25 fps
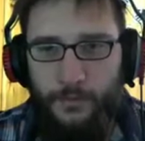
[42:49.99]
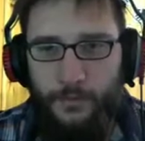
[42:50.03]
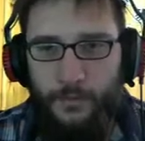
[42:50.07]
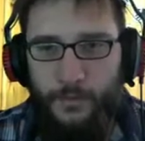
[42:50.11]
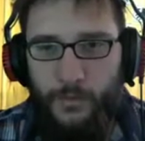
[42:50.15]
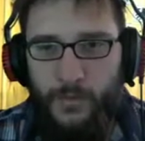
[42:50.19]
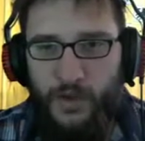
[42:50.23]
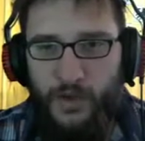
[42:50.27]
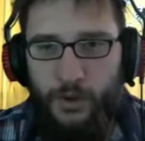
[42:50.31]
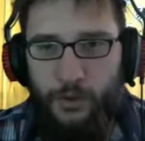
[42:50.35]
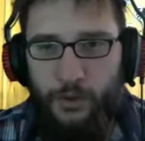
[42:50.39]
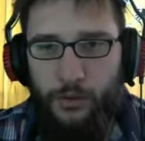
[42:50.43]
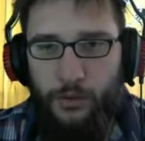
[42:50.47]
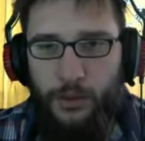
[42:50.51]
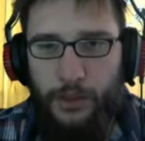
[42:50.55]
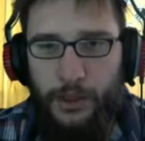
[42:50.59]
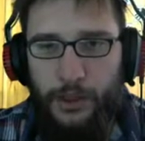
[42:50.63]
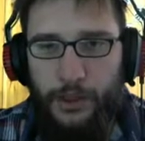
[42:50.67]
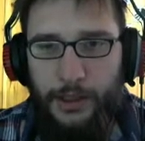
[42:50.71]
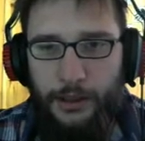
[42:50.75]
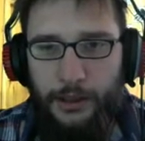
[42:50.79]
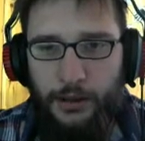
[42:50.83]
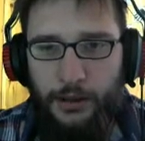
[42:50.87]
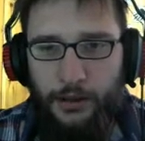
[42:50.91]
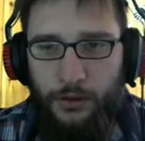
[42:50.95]
So,
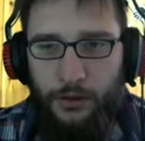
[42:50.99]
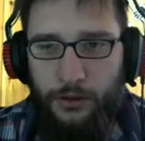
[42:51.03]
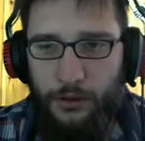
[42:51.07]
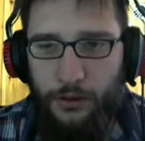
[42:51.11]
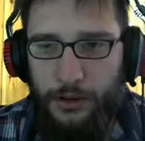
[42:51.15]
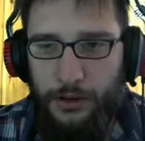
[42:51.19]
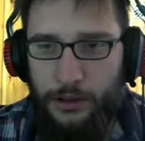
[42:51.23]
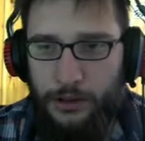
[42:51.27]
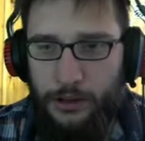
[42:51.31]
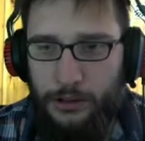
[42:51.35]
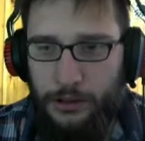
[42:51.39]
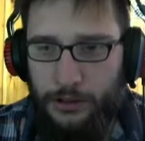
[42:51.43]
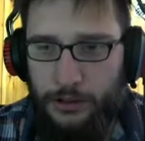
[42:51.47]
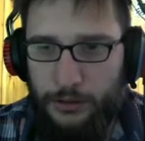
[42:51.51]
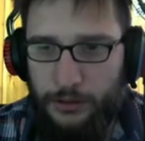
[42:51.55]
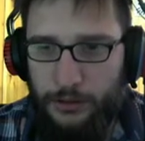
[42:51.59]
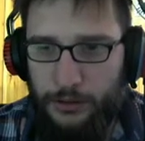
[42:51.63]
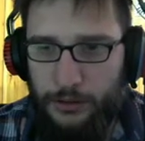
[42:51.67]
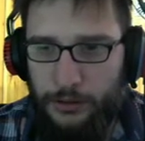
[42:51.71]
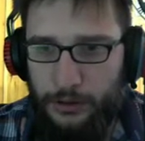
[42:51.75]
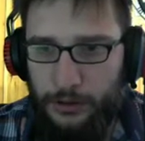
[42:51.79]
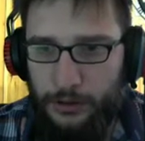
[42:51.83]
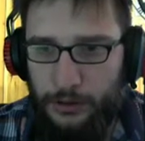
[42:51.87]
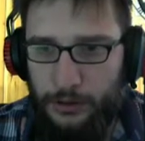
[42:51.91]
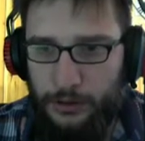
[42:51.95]
hello.
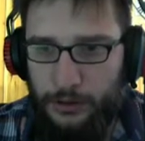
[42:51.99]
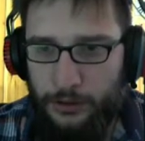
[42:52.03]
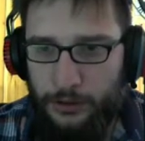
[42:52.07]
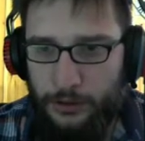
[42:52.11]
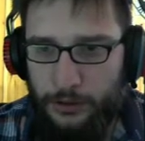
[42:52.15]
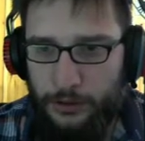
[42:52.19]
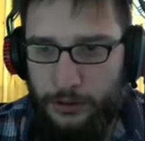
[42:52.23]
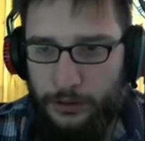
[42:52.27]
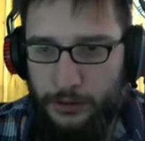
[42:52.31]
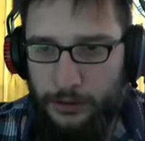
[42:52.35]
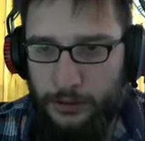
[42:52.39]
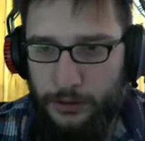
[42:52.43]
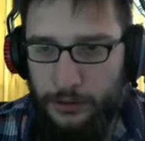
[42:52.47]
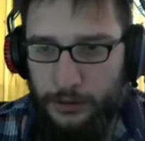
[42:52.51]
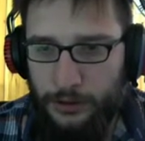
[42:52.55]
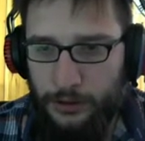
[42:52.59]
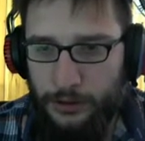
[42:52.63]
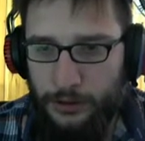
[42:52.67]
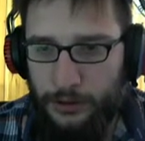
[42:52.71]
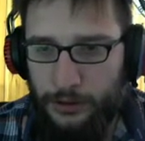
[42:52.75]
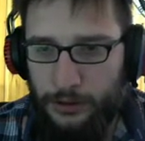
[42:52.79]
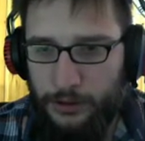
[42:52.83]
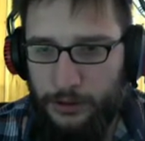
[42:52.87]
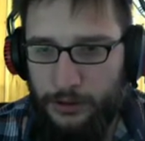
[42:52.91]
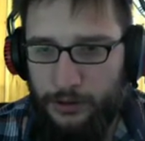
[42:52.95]
Uh,
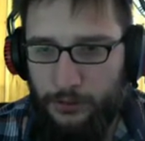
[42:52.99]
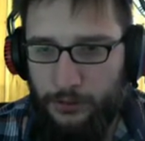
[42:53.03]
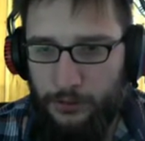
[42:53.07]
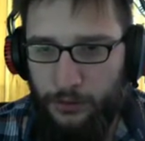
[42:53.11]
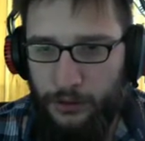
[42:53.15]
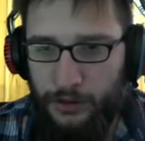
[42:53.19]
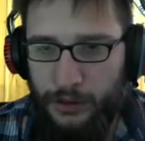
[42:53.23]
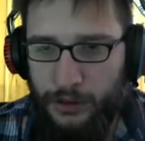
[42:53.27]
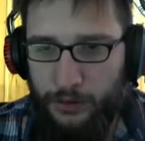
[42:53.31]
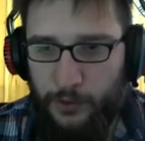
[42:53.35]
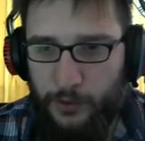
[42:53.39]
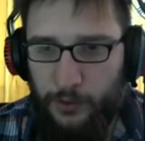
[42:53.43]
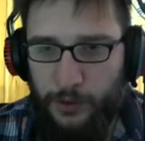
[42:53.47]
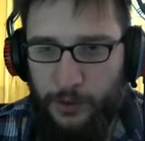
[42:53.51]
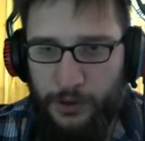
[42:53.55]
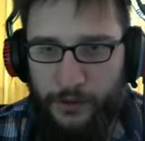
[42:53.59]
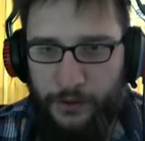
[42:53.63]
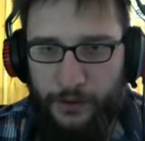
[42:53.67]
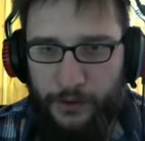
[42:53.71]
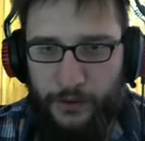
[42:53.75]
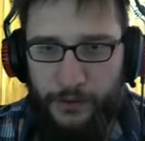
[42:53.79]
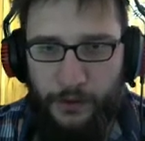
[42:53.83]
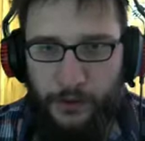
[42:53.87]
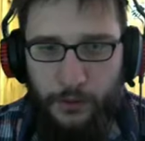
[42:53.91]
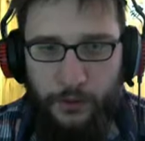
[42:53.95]
can you tell me where the
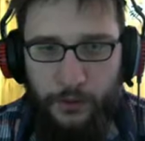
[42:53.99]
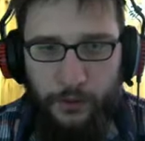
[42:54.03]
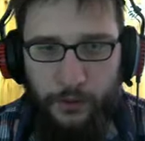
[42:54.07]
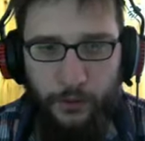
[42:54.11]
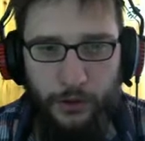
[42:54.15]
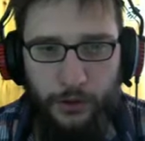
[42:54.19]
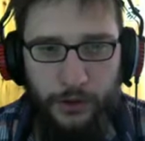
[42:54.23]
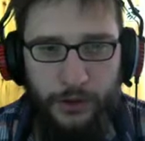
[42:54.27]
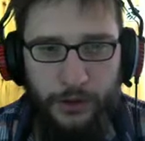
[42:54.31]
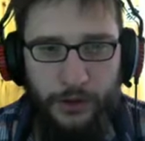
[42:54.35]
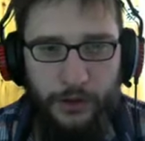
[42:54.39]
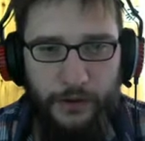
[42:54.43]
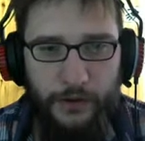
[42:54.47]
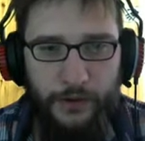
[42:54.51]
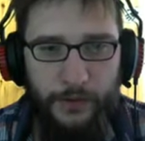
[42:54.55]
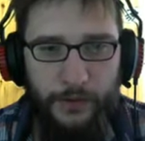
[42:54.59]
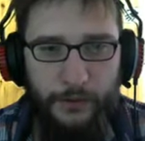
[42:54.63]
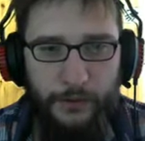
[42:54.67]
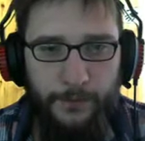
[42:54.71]
South Wall is?